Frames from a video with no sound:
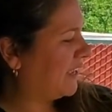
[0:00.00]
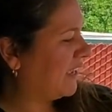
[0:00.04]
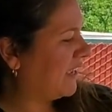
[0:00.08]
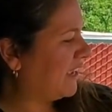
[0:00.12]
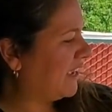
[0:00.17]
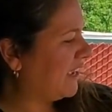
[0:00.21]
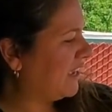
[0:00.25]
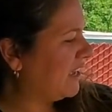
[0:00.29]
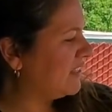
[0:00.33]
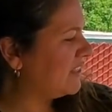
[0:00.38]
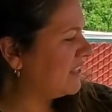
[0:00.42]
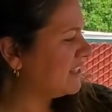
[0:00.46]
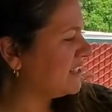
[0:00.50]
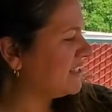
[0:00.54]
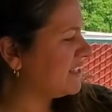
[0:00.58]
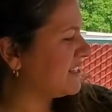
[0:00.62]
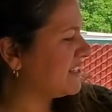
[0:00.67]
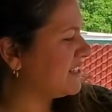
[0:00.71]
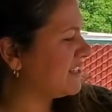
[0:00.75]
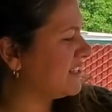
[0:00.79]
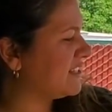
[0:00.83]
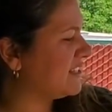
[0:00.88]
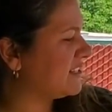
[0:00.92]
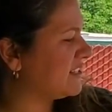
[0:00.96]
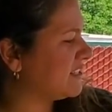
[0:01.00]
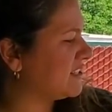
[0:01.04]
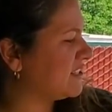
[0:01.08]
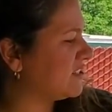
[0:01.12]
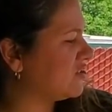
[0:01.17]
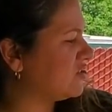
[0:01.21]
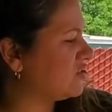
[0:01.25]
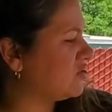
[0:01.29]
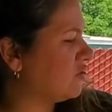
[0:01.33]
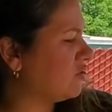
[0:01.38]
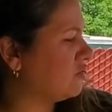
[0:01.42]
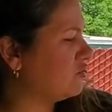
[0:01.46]
In the distance, the
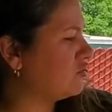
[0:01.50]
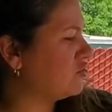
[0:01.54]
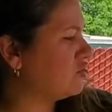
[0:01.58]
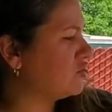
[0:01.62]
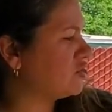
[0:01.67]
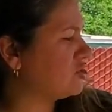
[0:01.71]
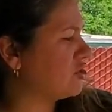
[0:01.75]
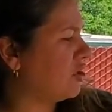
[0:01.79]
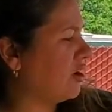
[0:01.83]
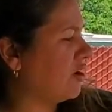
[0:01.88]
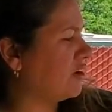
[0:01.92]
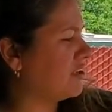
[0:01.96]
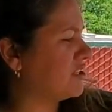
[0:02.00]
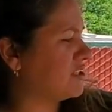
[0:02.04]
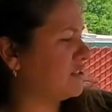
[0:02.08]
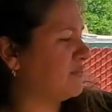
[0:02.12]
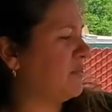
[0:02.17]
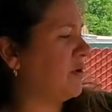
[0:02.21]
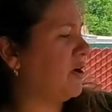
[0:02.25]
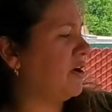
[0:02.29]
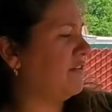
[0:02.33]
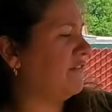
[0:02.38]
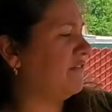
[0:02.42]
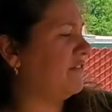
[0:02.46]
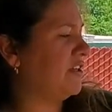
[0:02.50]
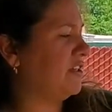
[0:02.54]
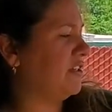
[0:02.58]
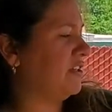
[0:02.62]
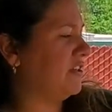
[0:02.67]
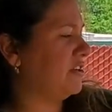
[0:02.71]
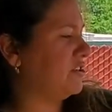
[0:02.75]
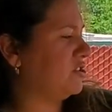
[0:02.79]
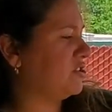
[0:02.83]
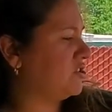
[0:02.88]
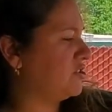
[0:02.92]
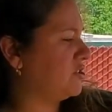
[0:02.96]
soldiers saw a small
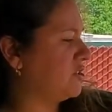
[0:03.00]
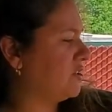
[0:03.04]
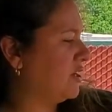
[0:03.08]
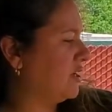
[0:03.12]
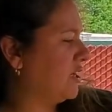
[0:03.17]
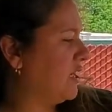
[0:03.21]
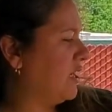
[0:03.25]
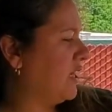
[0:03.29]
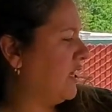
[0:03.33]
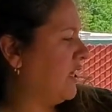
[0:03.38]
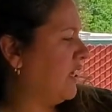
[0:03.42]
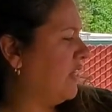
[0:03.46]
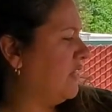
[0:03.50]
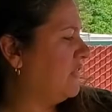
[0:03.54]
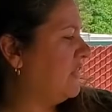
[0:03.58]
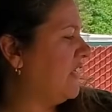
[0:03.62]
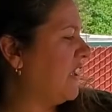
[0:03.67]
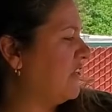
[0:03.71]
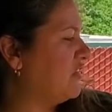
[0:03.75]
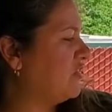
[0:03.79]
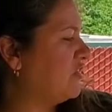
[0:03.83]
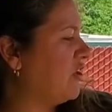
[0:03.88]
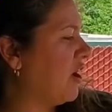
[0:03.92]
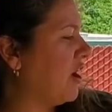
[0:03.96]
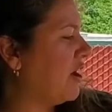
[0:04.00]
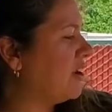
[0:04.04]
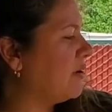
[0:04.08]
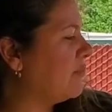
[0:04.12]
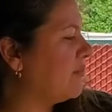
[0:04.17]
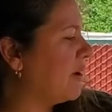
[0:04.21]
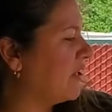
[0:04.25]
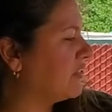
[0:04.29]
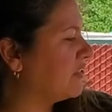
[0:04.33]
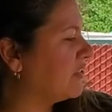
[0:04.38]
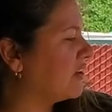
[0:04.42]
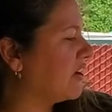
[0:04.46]
village. They thought
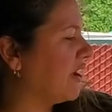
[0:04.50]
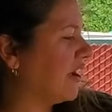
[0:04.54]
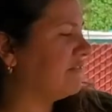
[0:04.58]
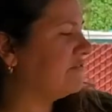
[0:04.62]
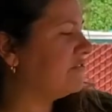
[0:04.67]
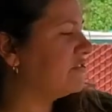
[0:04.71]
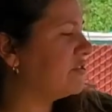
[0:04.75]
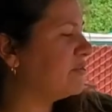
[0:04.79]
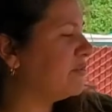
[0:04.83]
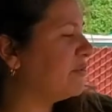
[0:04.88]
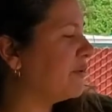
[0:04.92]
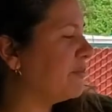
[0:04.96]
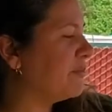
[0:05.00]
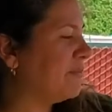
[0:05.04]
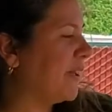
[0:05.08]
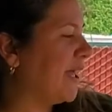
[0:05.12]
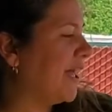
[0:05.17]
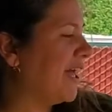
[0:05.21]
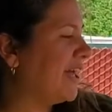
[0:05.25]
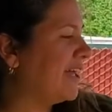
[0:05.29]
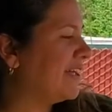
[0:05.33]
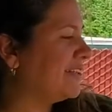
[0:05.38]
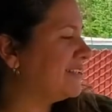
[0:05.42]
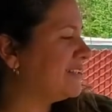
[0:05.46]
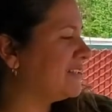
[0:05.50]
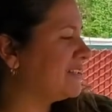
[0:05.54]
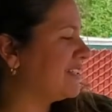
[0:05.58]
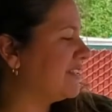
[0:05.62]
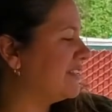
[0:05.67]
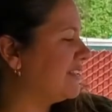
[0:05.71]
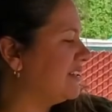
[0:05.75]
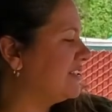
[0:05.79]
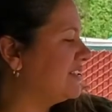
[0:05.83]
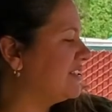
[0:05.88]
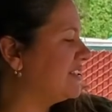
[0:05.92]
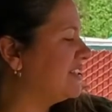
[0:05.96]
about the comfortable beds
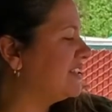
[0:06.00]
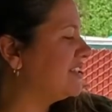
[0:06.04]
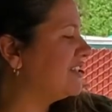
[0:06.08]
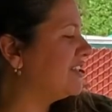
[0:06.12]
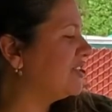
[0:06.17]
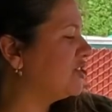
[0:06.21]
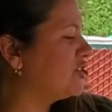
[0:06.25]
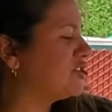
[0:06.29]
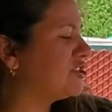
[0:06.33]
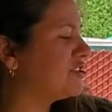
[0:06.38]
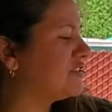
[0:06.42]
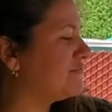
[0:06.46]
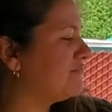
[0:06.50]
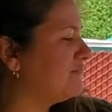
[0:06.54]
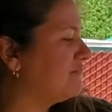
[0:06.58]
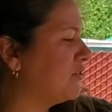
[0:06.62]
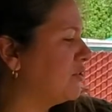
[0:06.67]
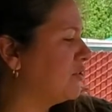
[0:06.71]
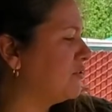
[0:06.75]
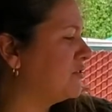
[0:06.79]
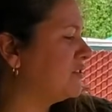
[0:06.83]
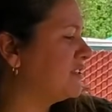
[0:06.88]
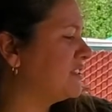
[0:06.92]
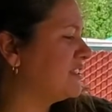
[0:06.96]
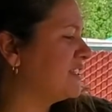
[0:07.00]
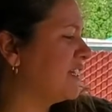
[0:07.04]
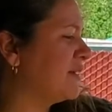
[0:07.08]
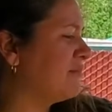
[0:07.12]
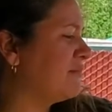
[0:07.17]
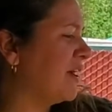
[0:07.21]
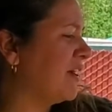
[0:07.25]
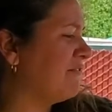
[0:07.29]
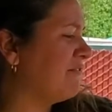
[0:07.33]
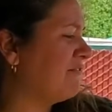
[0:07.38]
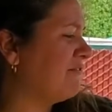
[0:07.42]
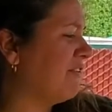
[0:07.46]
and the delicious foods they
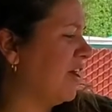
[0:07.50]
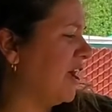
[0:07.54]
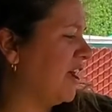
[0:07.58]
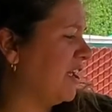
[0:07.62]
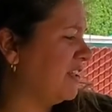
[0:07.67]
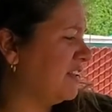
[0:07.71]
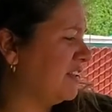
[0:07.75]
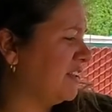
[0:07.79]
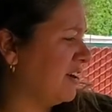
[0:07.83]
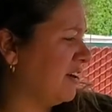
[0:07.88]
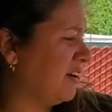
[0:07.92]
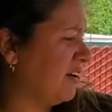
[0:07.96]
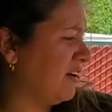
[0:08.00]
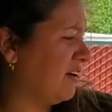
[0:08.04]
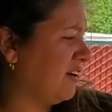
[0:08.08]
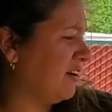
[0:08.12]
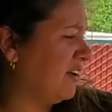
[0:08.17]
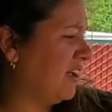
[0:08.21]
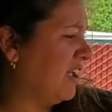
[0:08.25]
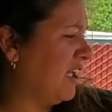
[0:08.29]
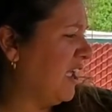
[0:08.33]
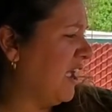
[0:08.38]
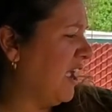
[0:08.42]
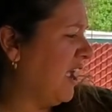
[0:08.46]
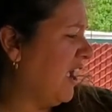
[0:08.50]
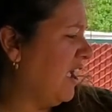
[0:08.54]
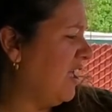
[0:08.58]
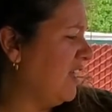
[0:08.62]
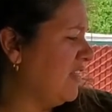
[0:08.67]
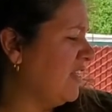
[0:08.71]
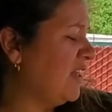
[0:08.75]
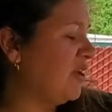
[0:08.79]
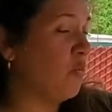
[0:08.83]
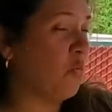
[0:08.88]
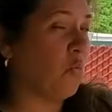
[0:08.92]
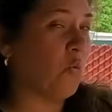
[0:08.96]
might find there,
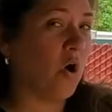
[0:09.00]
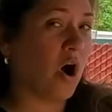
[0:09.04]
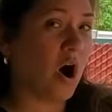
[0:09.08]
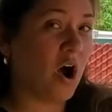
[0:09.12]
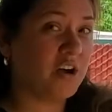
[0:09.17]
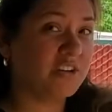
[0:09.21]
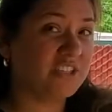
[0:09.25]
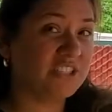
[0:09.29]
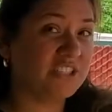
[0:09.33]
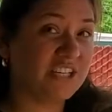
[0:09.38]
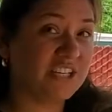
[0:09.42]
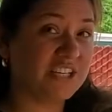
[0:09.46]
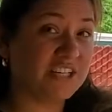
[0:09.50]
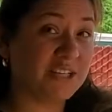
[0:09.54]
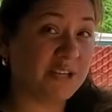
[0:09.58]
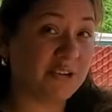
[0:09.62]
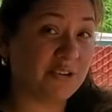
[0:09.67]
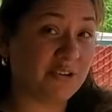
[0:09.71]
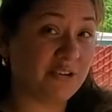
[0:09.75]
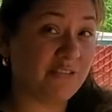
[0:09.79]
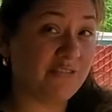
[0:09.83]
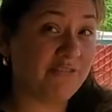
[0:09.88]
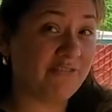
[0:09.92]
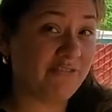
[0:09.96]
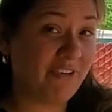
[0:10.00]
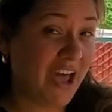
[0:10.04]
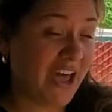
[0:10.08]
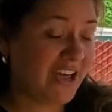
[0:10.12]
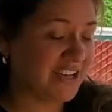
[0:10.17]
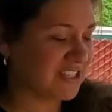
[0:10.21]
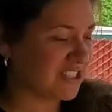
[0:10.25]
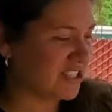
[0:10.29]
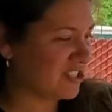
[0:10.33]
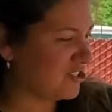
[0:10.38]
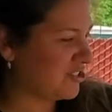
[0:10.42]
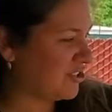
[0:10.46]
and they walked a little
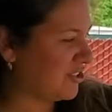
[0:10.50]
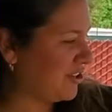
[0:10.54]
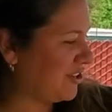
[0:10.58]
faster.